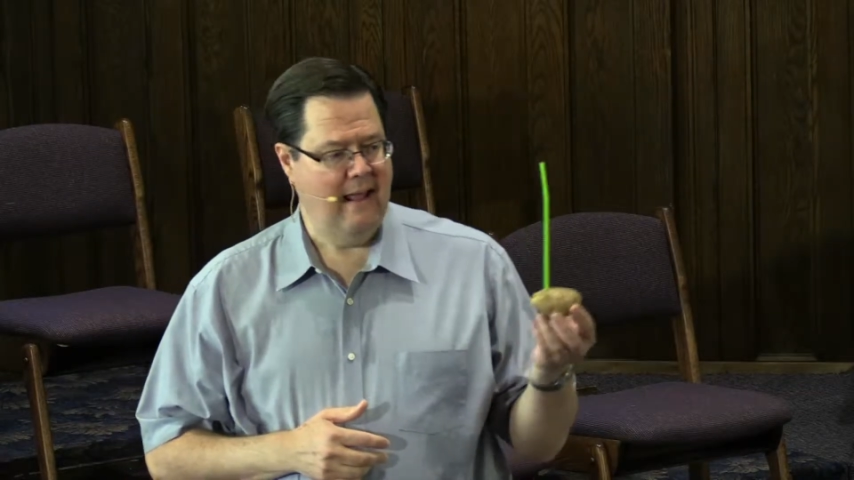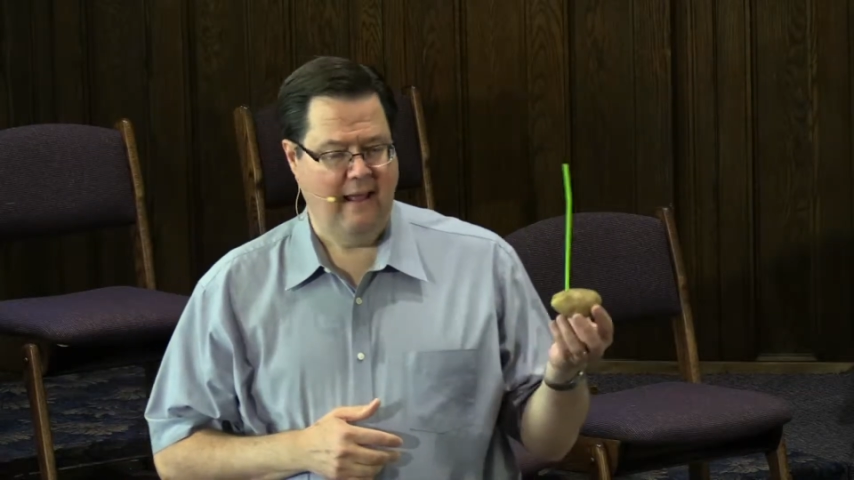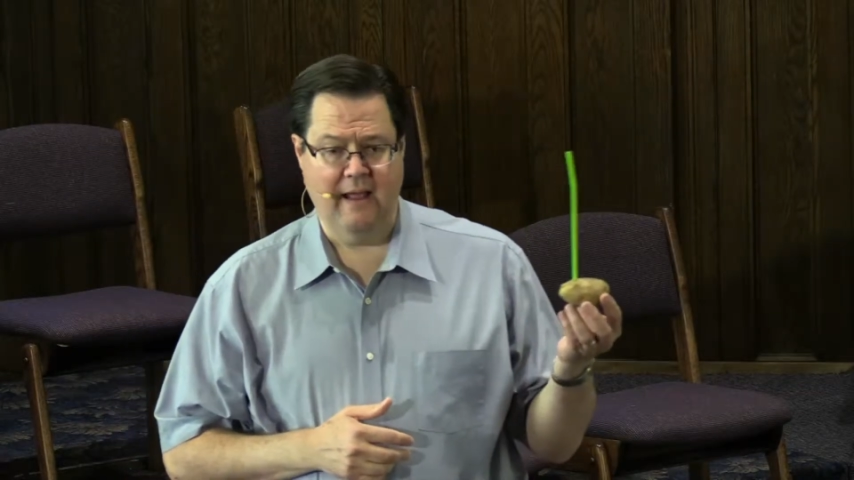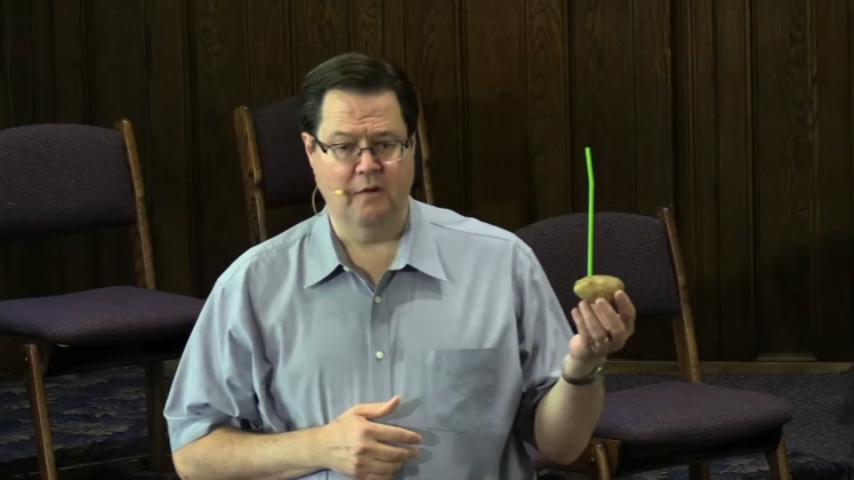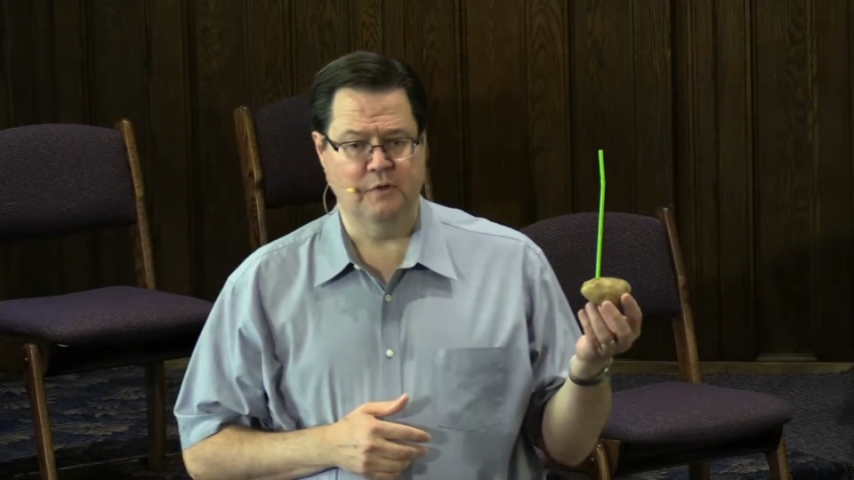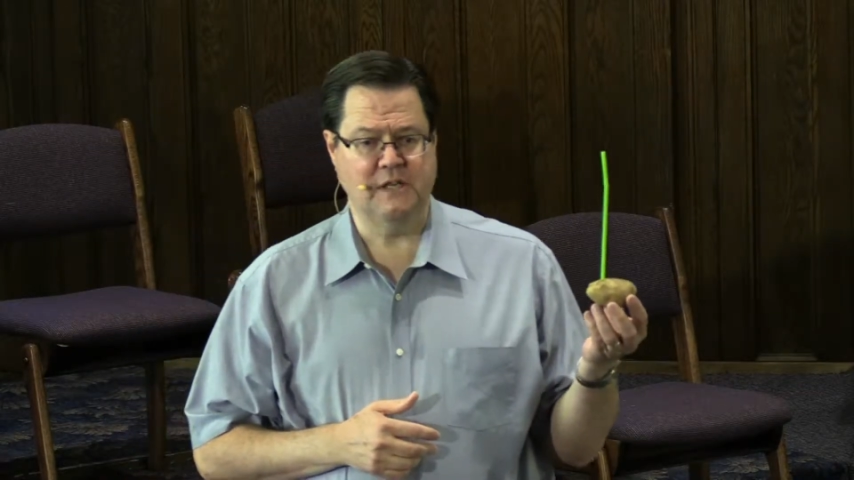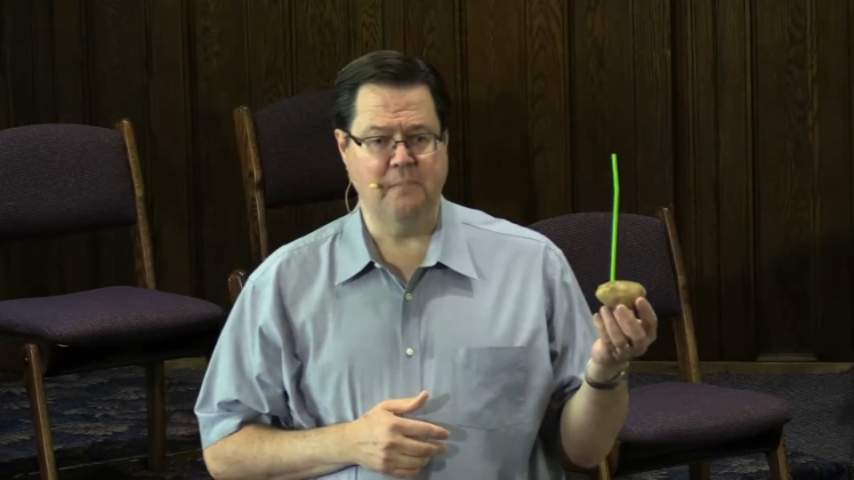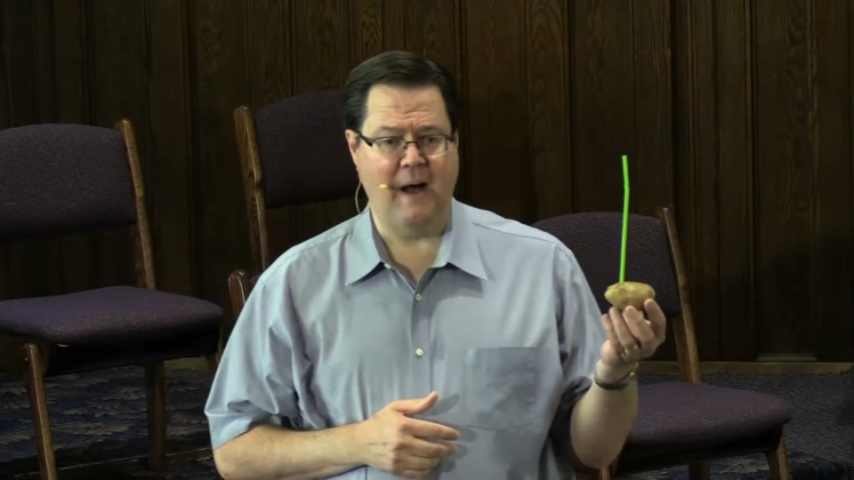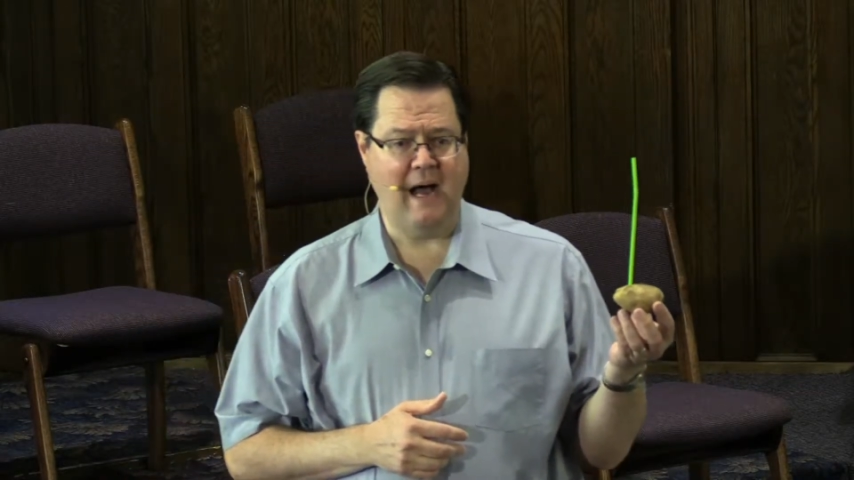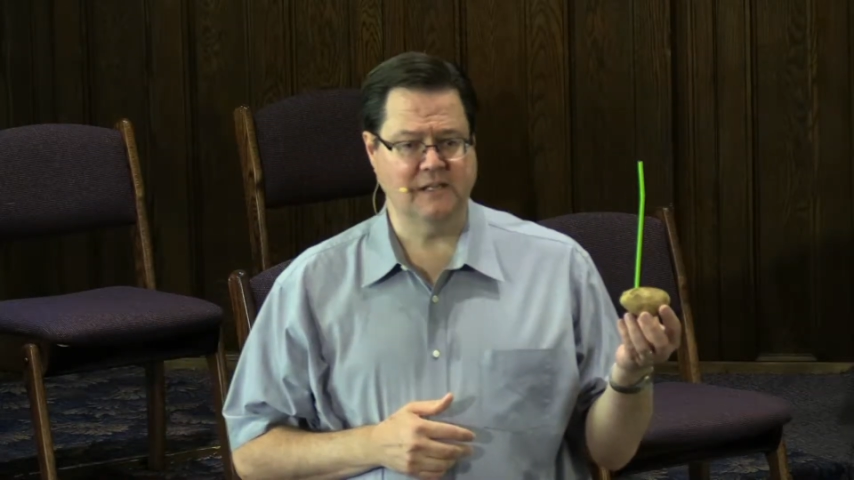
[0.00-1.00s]
it was
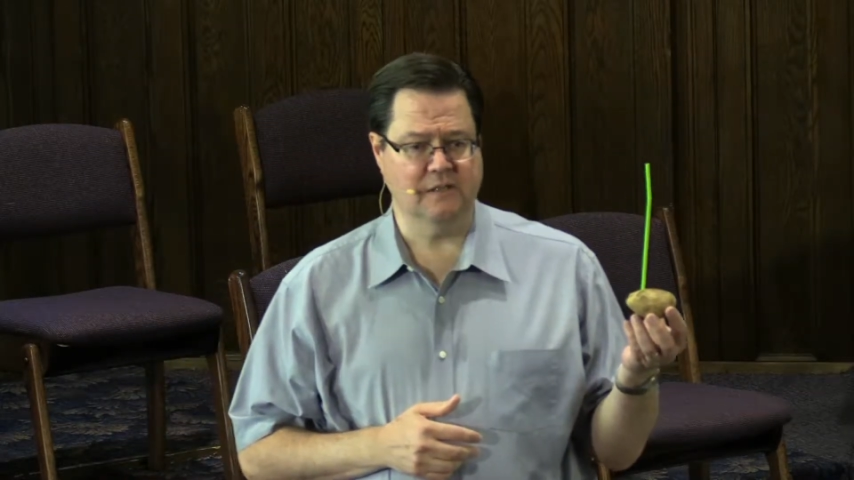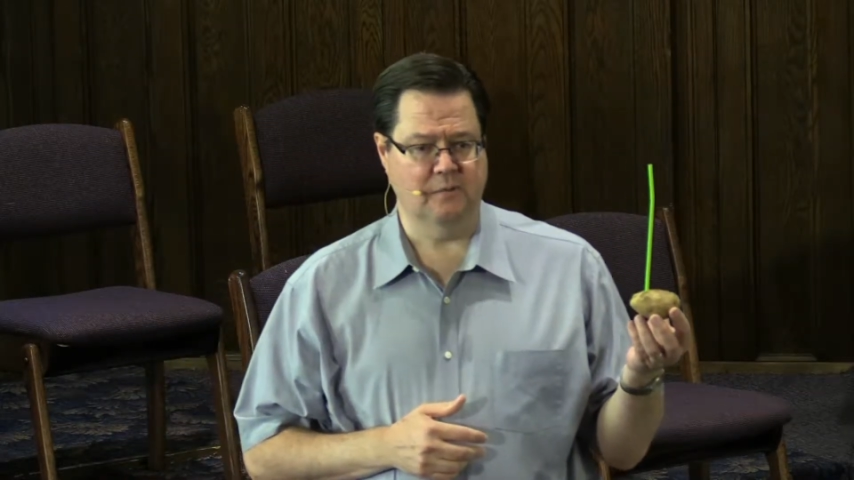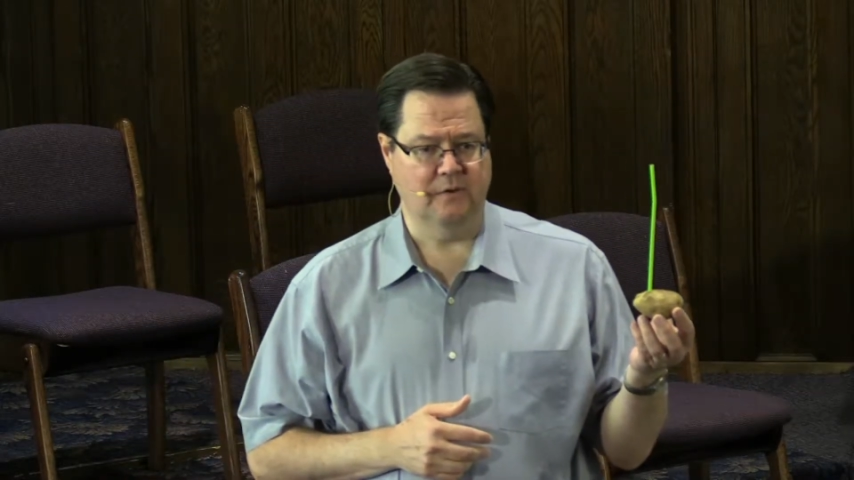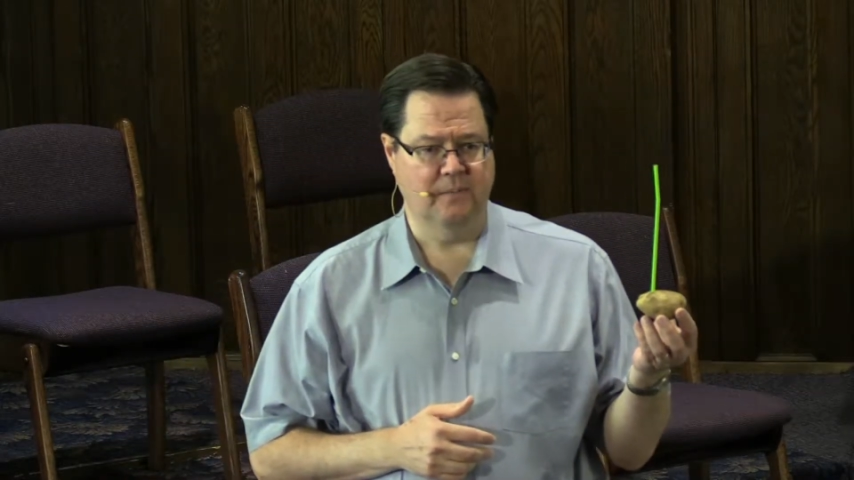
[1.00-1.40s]
impossible.